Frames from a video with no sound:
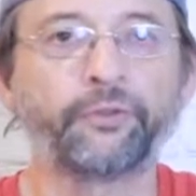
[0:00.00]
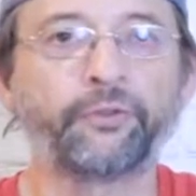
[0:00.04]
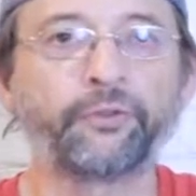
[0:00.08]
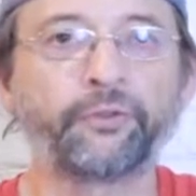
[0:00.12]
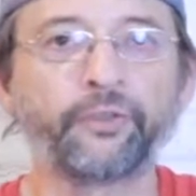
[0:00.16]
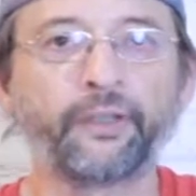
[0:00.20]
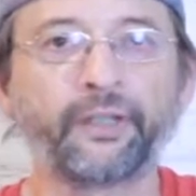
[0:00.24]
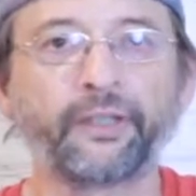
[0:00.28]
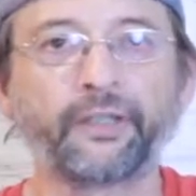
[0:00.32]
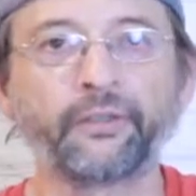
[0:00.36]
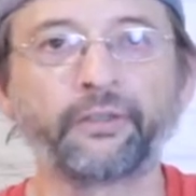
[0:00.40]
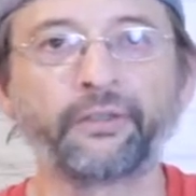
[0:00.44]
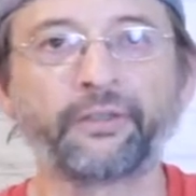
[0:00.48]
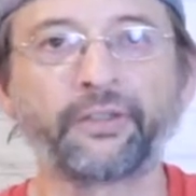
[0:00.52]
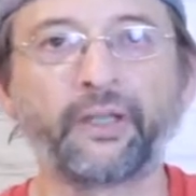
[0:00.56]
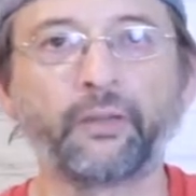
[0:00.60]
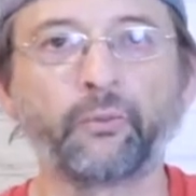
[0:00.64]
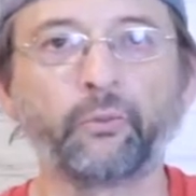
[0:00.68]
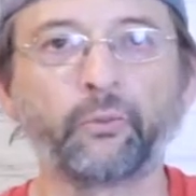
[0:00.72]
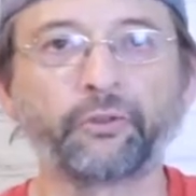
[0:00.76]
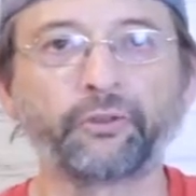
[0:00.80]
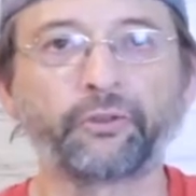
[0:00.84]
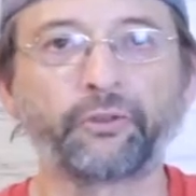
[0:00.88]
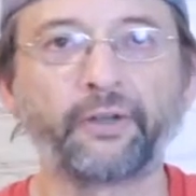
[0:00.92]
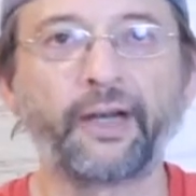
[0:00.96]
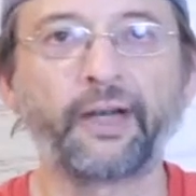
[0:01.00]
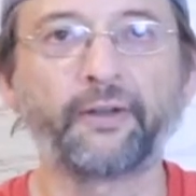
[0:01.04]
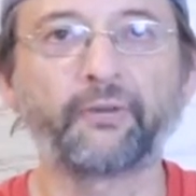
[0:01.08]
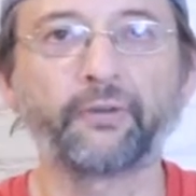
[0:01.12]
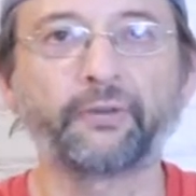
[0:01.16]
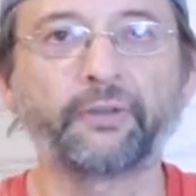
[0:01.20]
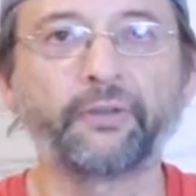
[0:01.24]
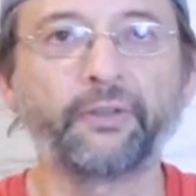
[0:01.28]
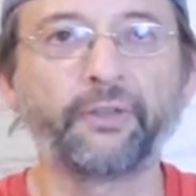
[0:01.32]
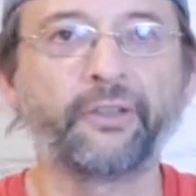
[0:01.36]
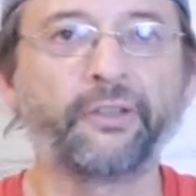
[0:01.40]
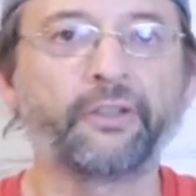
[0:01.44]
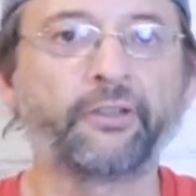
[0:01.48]
stringers that will travel
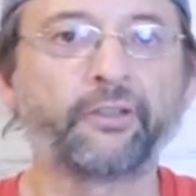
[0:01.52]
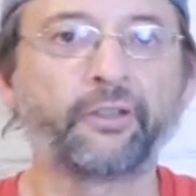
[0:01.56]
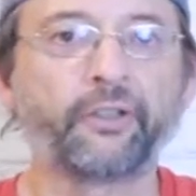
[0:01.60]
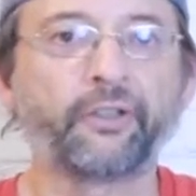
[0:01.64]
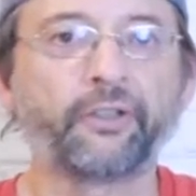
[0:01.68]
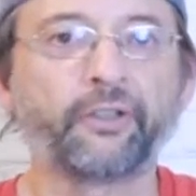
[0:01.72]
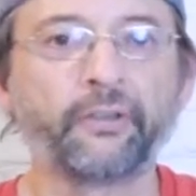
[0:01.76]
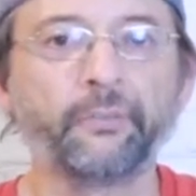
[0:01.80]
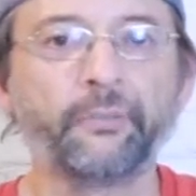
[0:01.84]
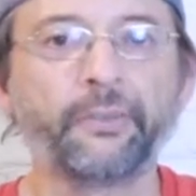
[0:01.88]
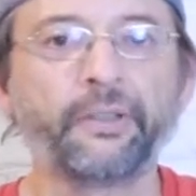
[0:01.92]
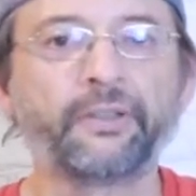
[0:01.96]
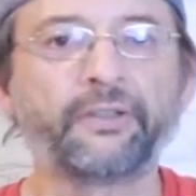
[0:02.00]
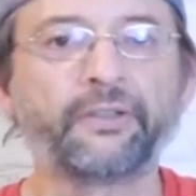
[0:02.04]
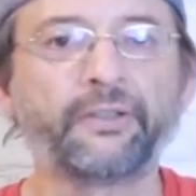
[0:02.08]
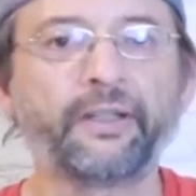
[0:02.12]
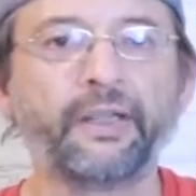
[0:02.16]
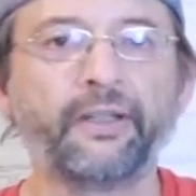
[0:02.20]
to these tournaments,